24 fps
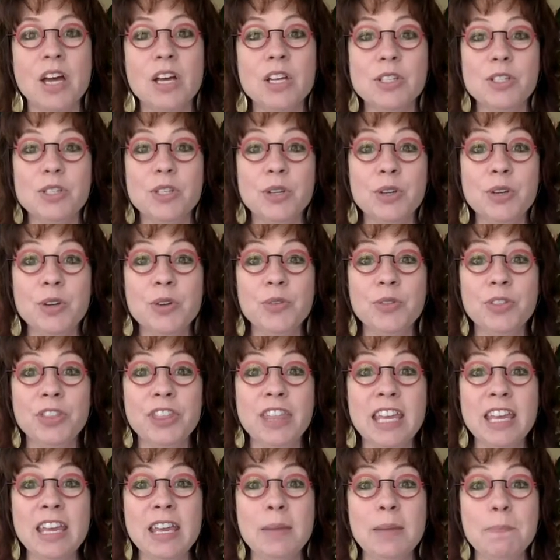So,
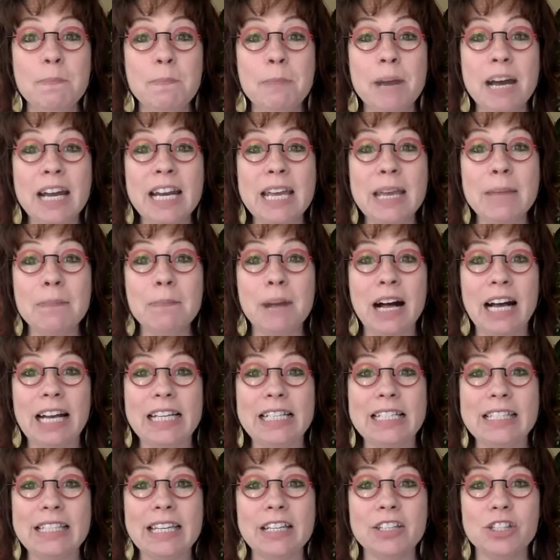the money
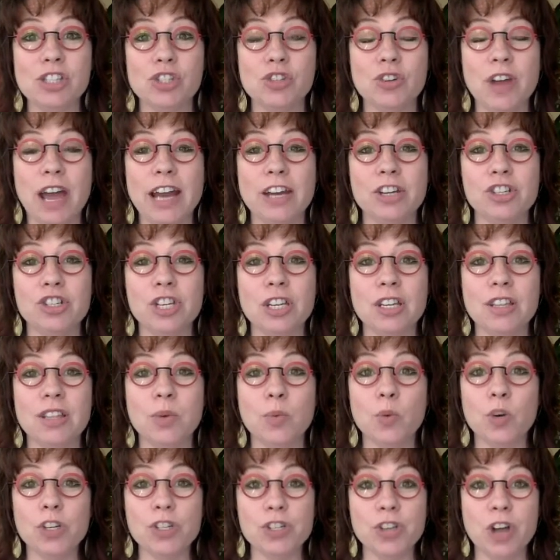mindset strategy that
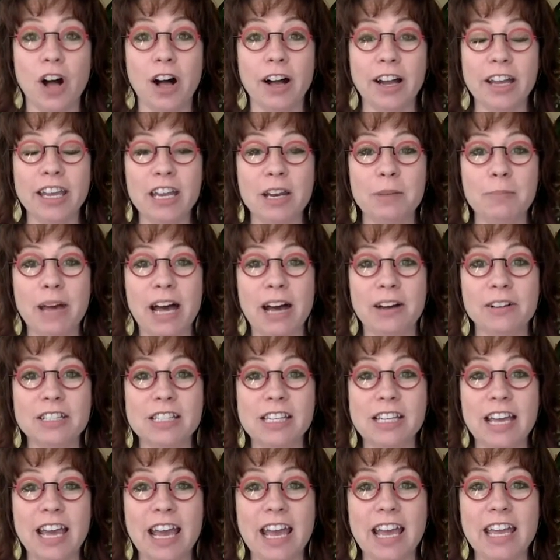we're talking about
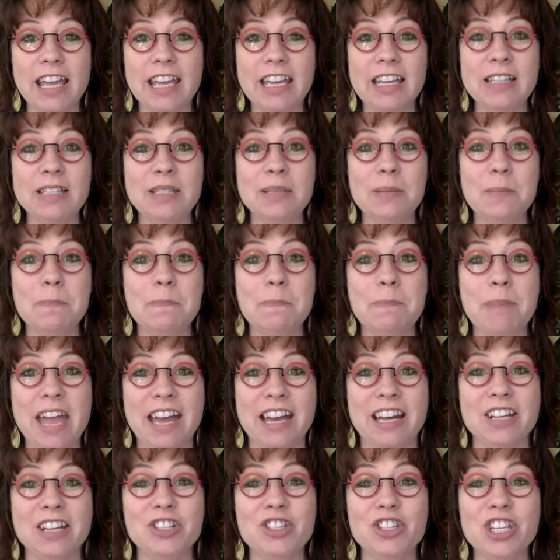today is
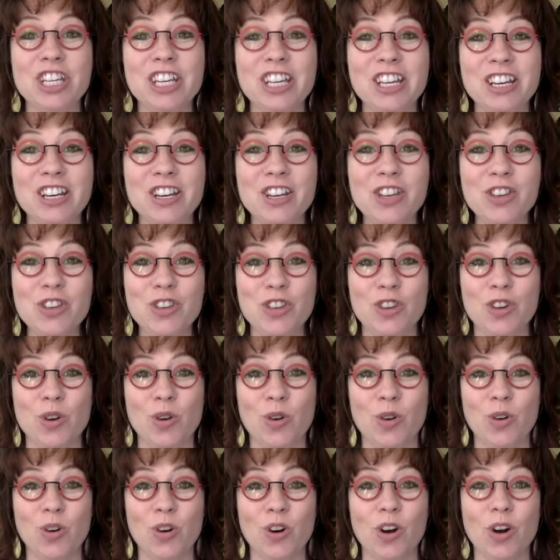managing
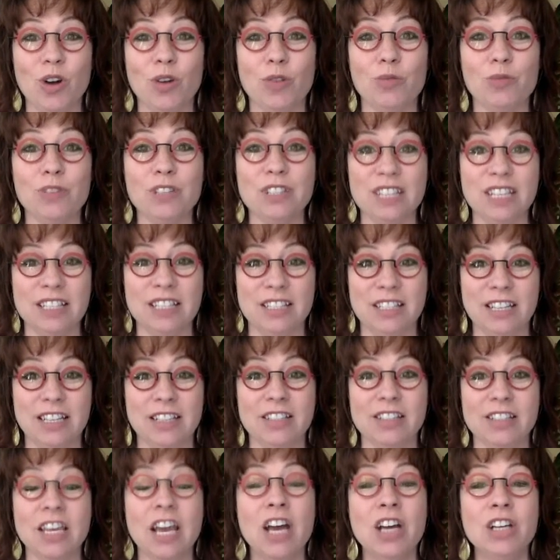your
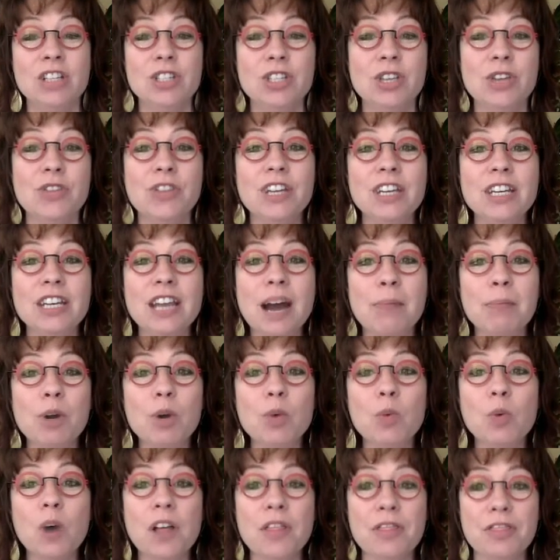resistance. So, the
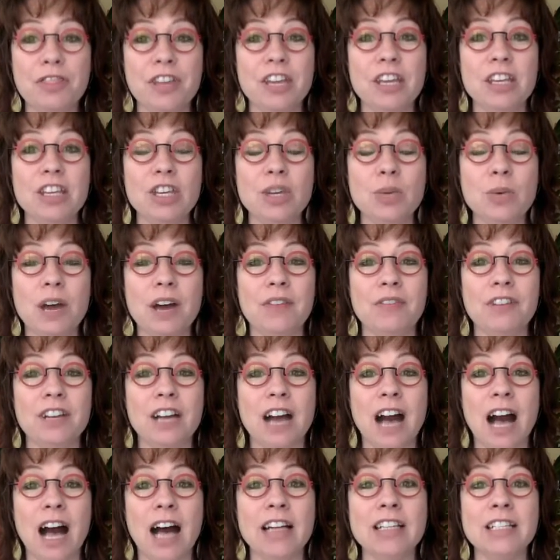number one thing you have
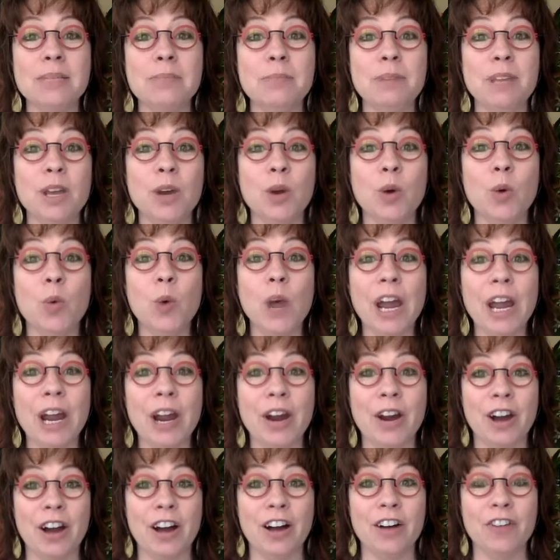got to be
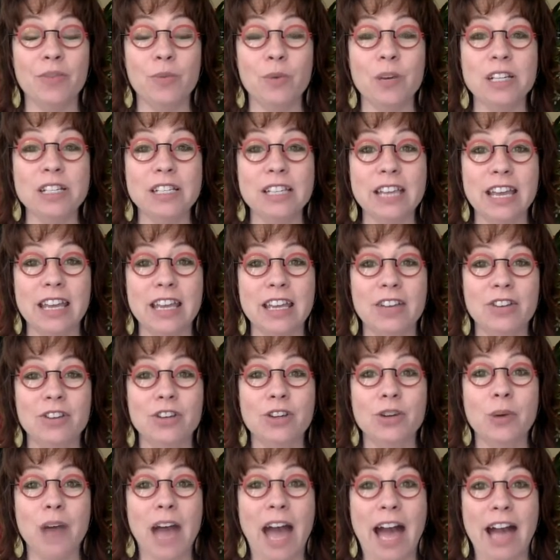aware of when taking
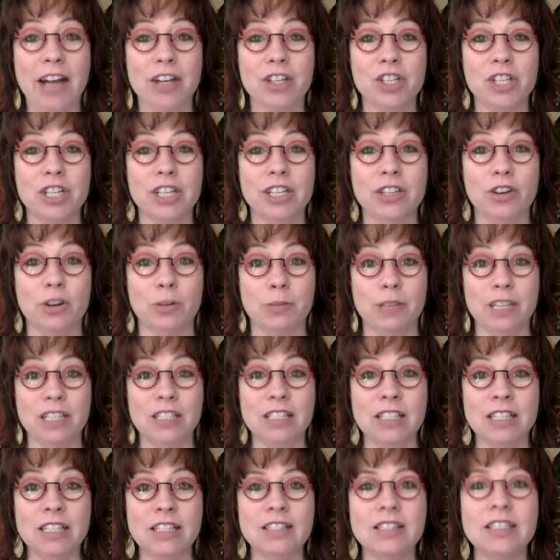new action in your
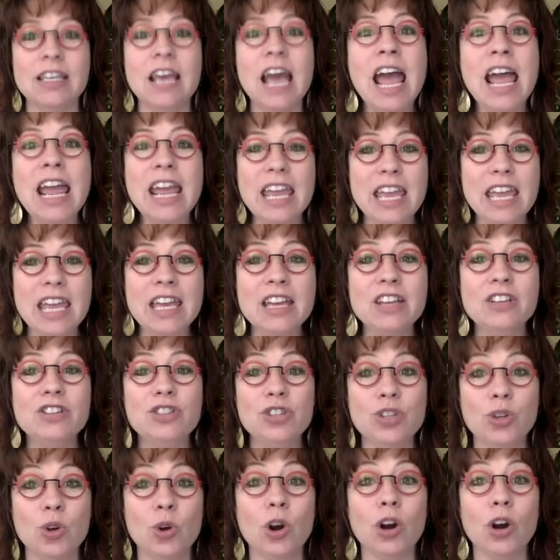business
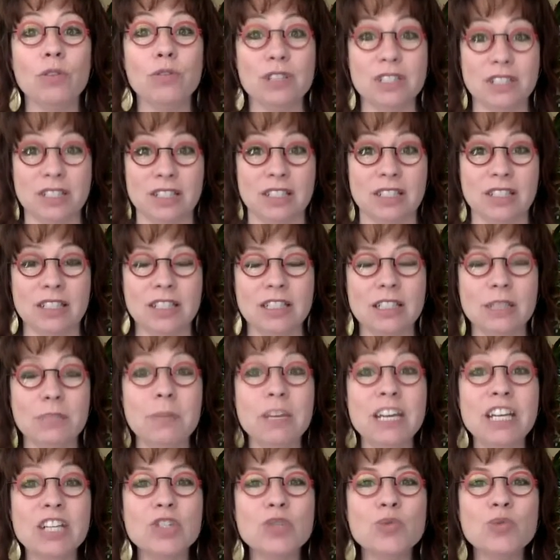is your resistance,
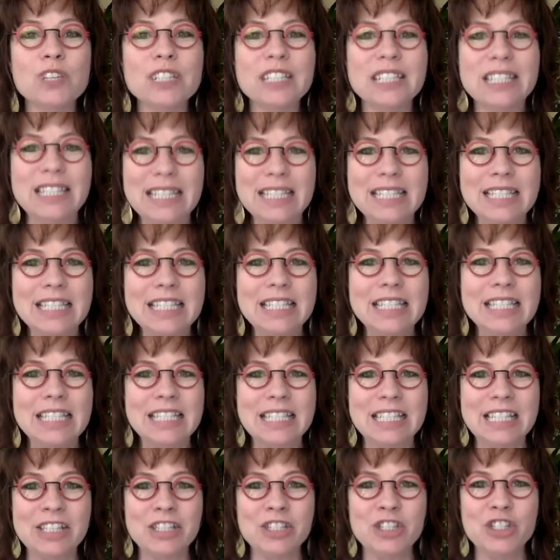because resistance
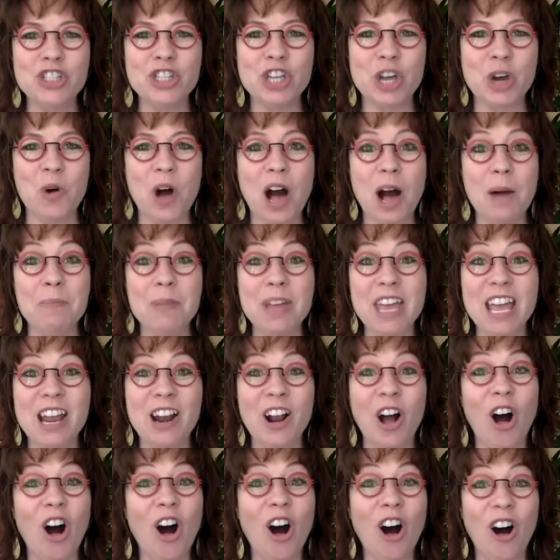can show up in
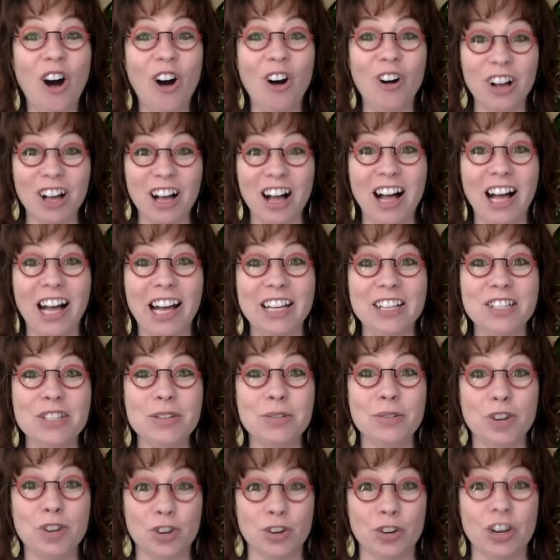all kinds
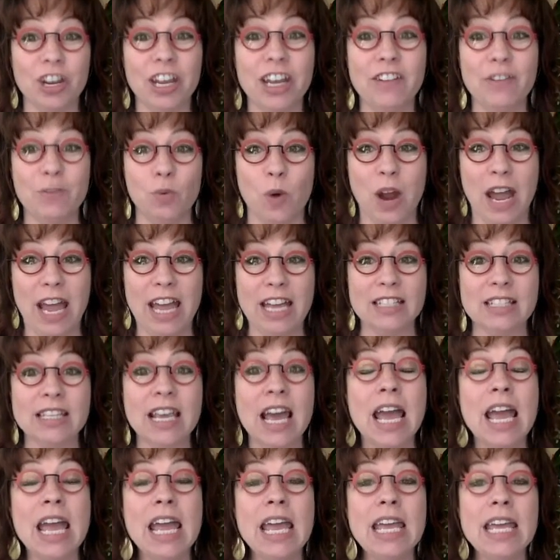of creative ways.
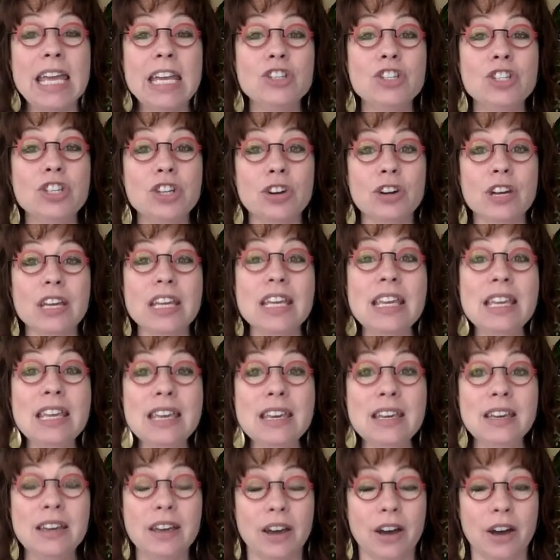It's your
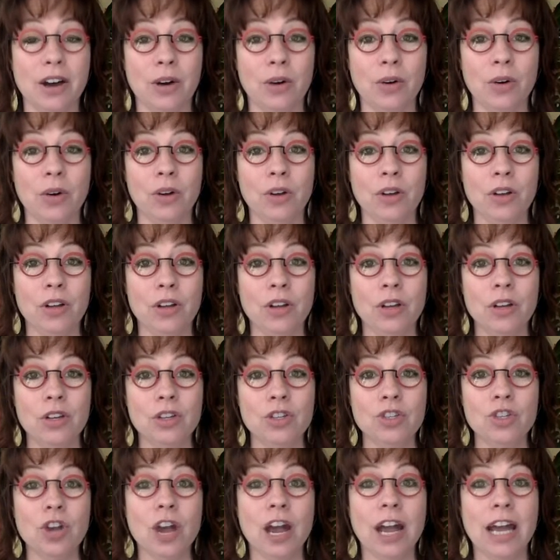ego
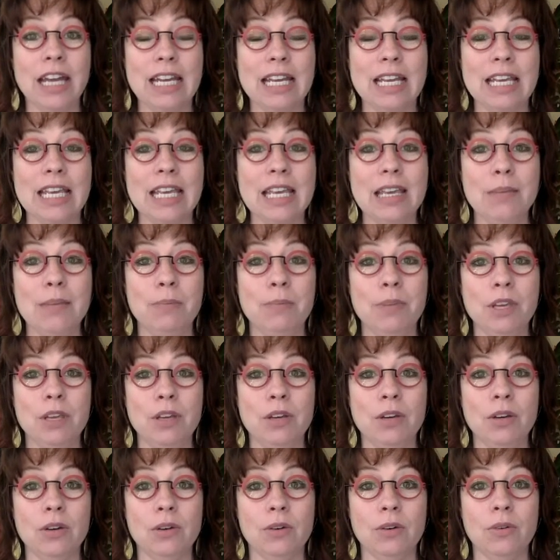trying to keep
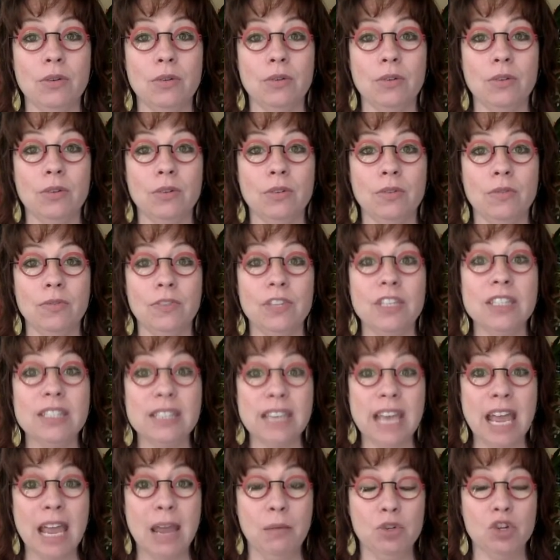you the
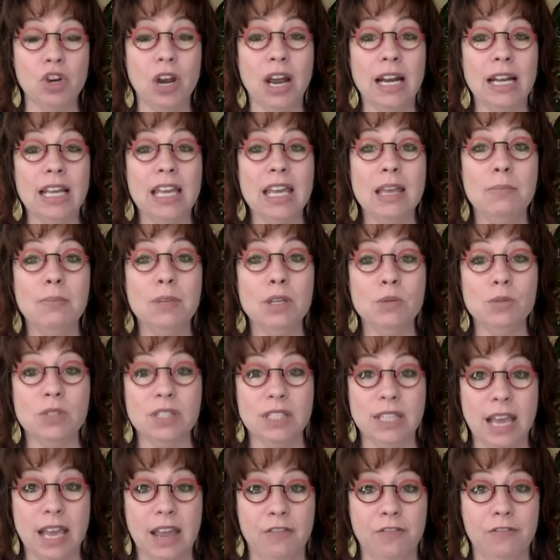same, trying to keep you
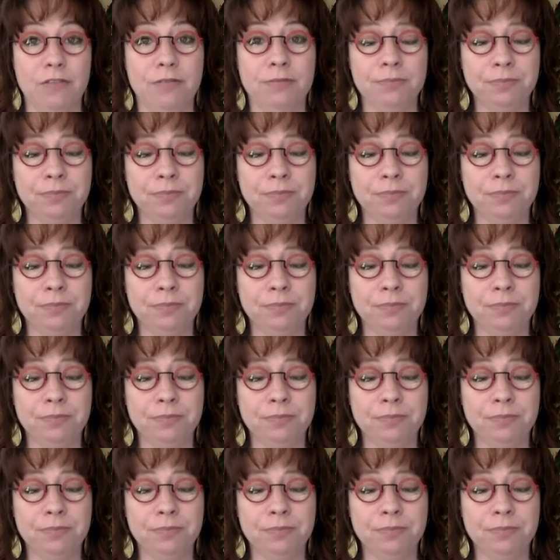safe.